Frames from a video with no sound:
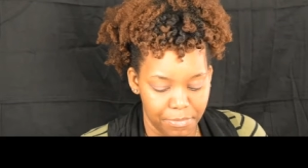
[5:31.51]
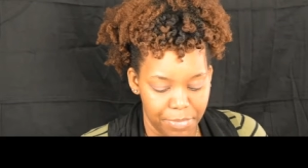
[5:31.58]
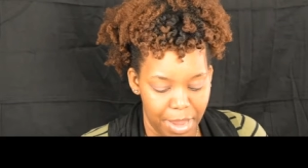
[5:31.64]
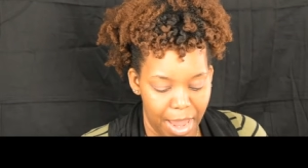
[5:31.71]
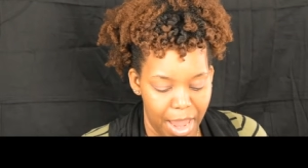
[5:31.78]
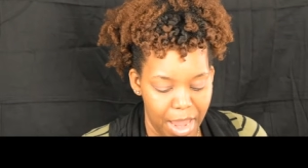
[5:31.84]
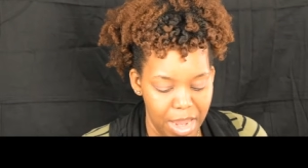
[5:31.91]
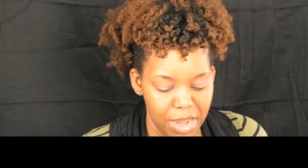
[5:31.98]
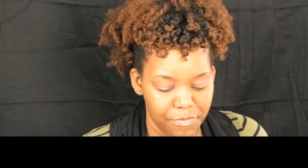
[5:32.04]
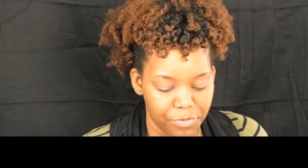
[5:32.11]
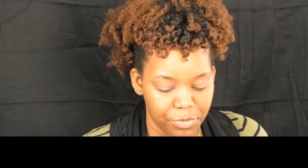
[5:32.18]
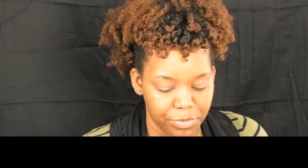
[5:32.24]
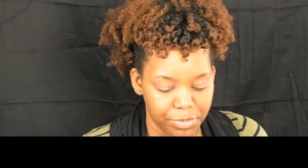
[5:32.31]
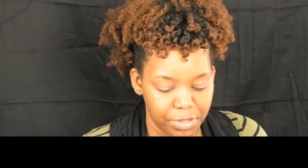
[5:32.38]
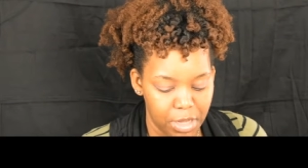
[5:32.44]

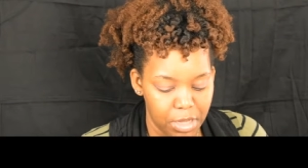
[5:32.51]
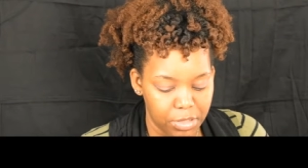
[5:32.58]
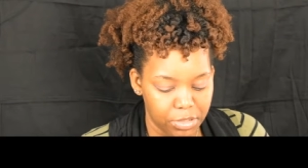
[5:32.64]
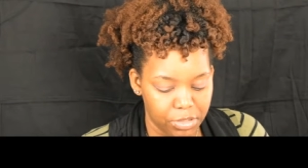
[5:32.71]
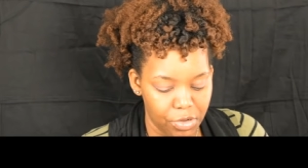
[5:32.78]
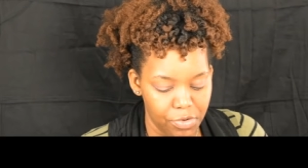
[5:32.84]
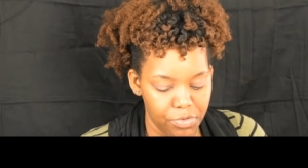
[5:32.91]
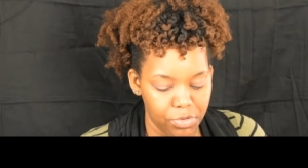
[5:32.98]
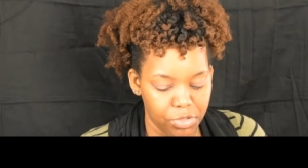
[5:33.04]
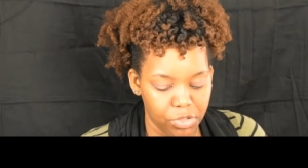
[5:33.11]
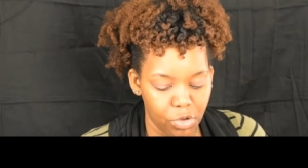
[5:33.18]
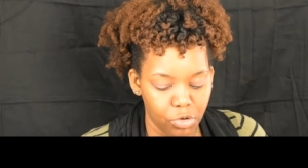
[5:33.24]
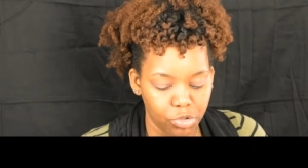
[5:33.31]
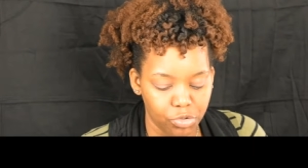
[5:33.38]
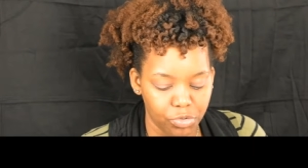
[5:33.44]
behaviors, certain
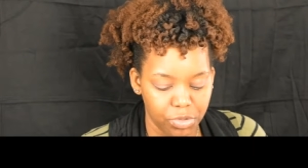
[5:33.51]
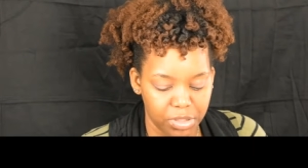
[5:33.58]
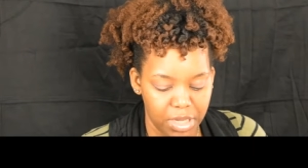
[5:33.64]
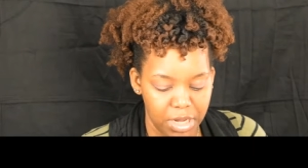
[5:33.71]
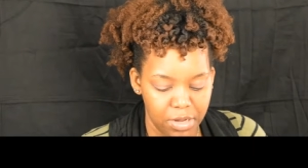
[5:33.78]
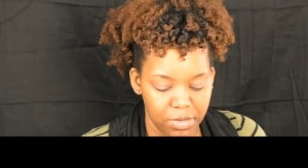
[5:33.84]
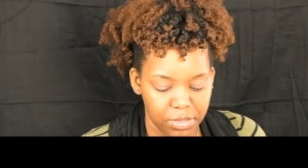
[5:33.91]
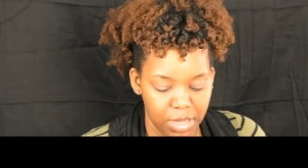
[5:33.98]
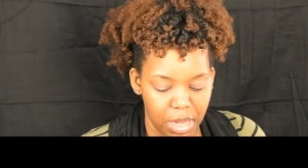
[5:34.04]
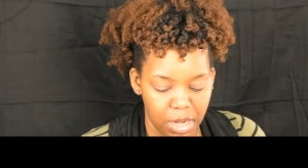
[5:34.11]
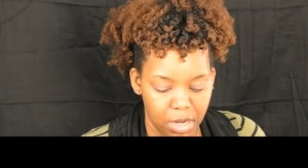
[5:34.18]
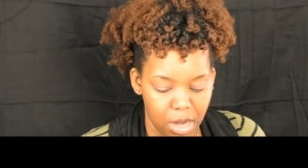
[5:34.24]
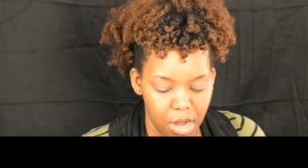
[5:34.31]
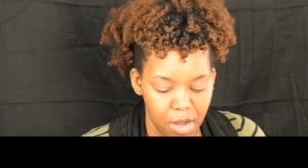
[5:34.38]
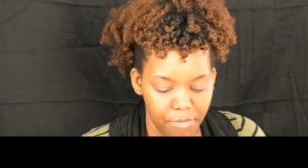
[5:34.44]
social skills,
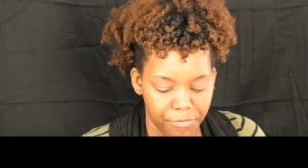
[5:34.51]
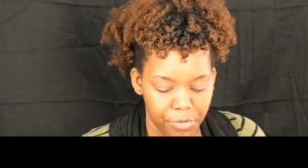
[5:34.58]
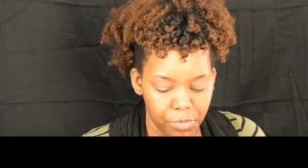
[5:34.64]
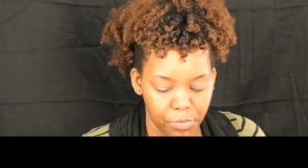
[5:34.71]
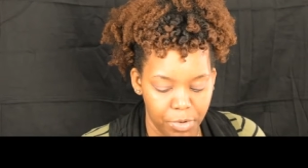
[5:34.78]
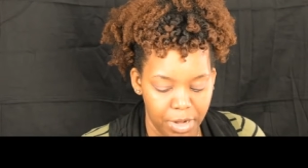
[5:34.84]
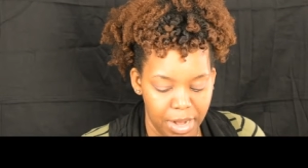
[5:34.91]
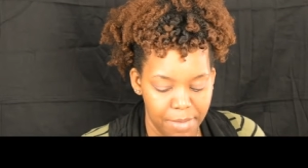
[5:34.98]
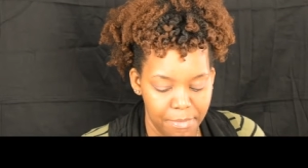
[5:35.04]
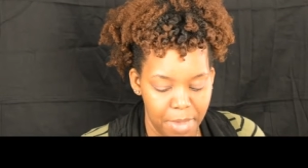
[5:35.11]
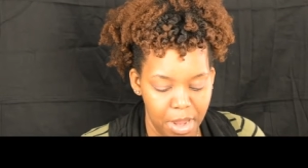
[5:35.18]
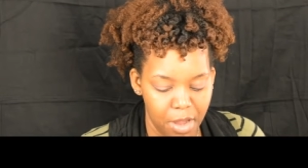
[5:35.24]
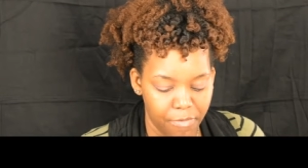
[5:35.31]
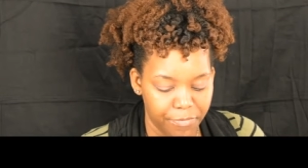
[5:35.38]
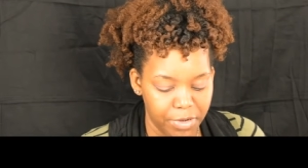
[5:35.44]
and comfort with a
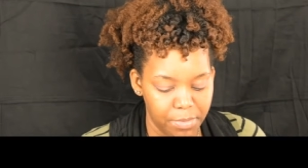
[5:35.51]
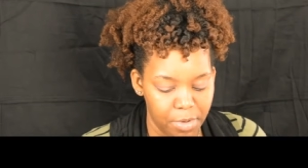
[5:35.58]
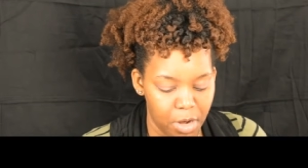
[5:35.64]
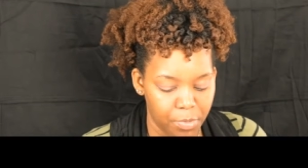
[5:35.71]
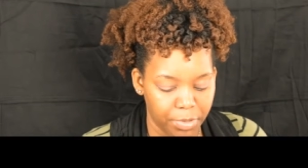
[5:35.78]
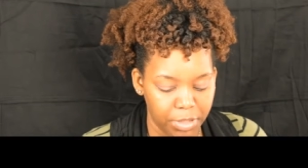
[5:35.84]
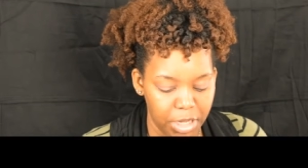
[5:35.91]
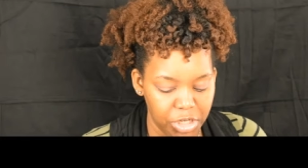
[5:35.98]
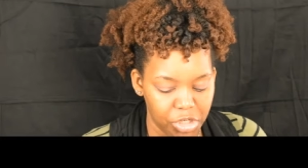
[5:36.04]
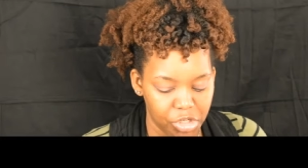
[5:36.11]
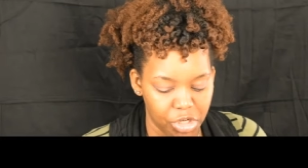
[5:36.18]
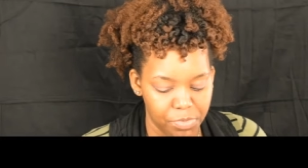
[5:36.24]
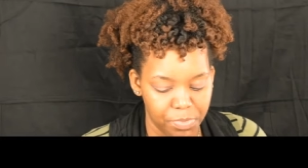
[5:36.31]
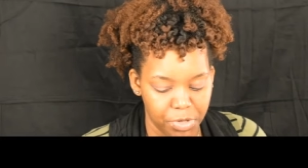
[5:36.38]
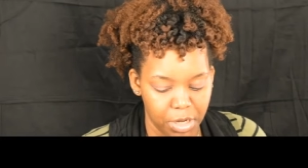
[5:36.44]
male-female
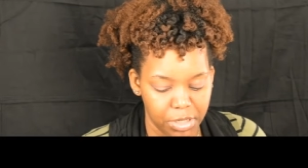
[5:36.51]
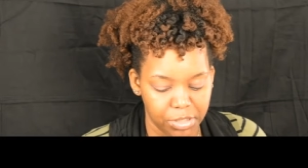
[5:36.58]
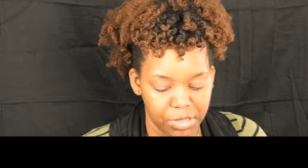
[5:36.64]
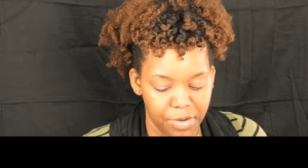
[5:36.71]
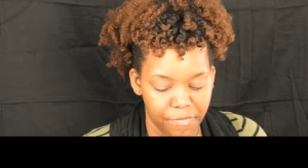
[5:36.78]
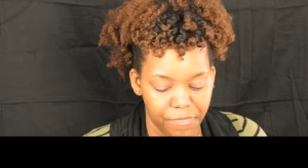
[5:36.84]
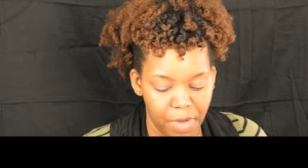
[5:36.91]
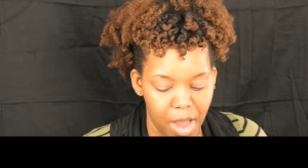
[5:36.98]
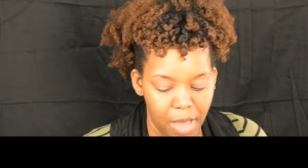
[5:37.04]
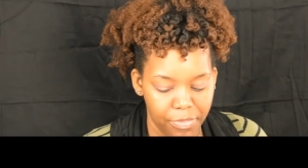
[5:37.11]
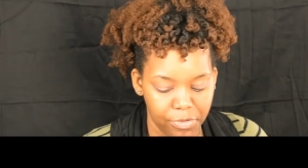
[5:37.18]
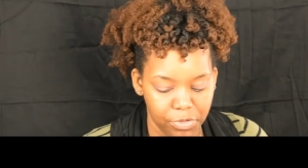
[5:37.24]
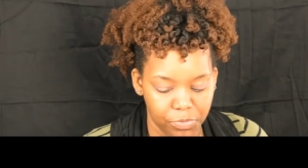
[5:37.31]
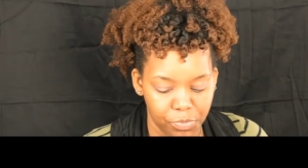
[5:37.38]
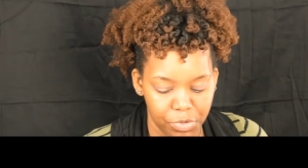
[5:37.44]
relationship because their
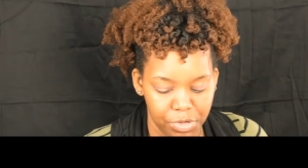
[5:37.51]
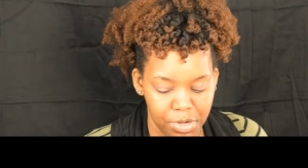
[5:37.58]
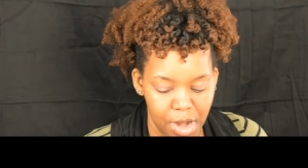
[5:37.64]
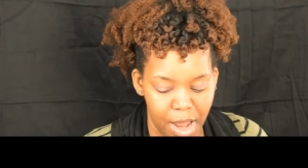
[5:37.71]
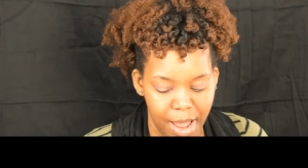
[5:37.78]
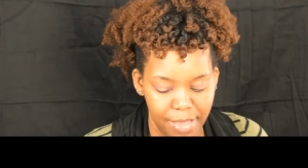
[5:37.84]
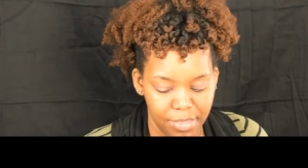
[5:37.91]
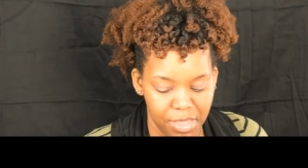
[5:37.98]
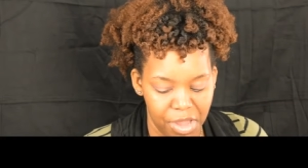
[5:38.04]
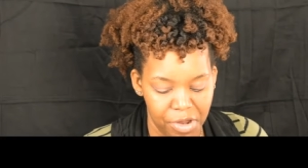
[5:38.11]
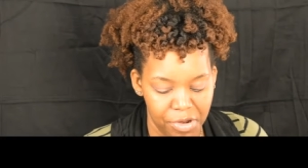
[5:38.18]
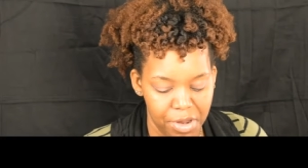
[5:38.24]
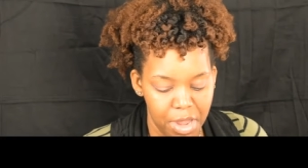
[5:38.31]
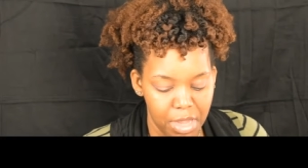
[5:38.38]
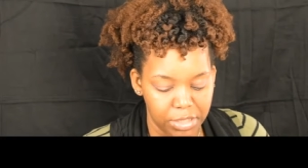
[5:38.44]
fathers were not
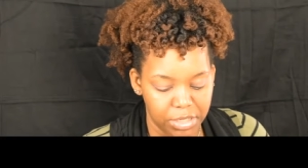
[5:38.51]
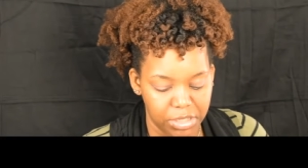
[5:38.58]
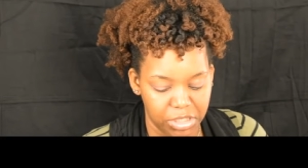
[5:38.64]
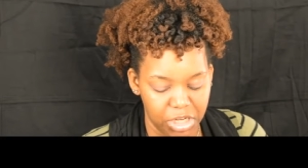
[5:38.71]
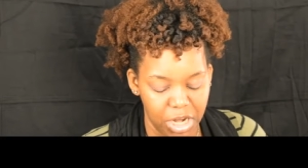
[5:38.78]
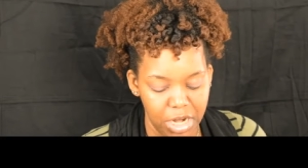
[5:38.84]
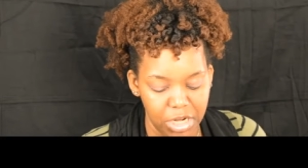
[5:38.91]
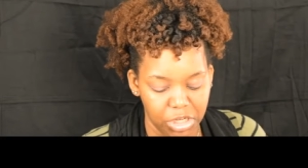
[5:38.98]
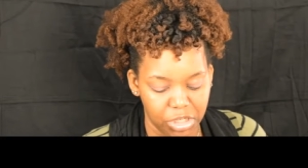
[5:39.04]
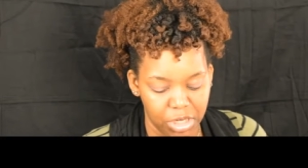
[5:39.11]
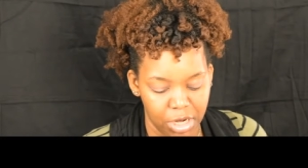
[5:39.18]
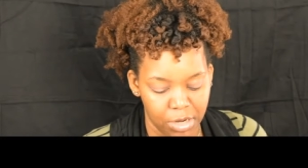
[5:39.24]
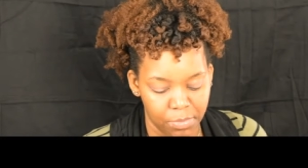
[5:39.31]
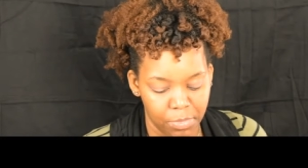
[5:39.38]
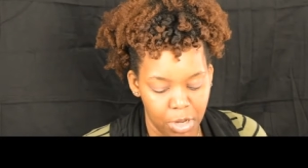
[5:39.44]
there to teach
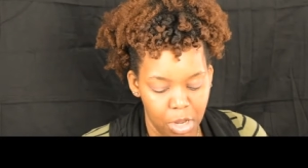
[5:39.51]
them,